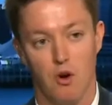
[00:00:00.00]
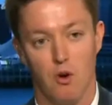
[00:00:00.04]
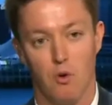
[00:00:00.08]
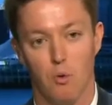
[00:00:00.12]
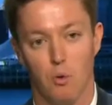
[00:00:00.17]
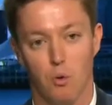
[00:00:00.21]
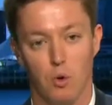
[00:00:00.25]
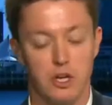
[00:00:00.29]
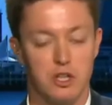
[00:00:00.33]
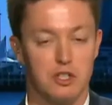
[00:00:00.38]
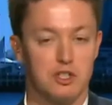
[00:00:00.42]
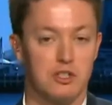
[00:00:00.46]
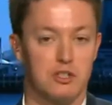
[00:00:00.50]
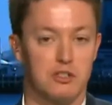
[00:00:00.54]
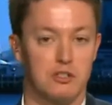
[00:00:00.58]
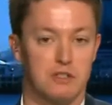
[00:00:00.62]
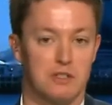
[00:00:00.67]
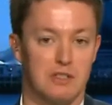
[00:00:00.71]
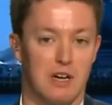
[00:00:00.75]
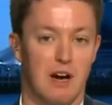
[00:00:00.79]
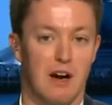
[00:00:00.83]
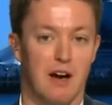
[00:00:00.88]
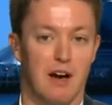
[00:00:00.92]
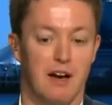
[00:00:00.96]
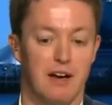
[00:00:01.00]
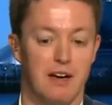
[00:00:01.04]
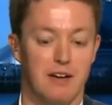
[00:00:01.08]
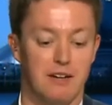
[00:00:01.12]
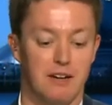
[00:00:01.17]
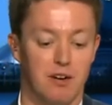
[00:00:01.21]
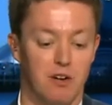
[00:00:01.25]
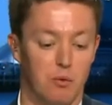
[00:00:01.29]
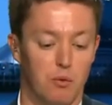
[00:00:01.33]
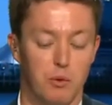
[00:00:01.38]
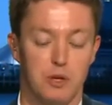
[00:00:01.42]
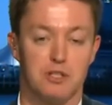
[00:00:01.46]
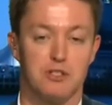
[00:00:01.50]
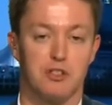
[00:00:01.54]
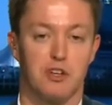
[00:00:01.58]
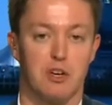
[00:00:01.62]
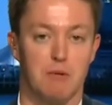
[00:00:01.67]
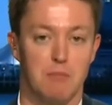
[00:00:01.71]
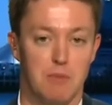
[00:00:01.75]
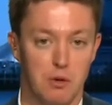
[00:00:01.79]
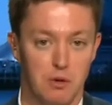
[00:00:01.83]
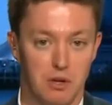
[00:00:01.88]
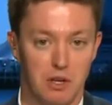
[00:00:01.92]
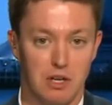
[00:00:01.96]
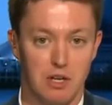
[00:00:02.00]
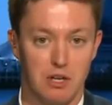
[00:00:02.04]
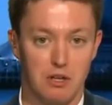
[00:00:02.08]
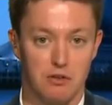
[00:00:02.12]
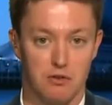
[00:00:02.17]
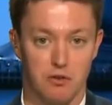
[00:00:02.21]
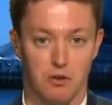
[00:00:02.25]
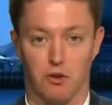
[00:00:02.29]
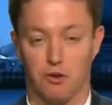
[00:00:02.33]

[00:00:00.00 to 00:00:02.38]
which side or which communities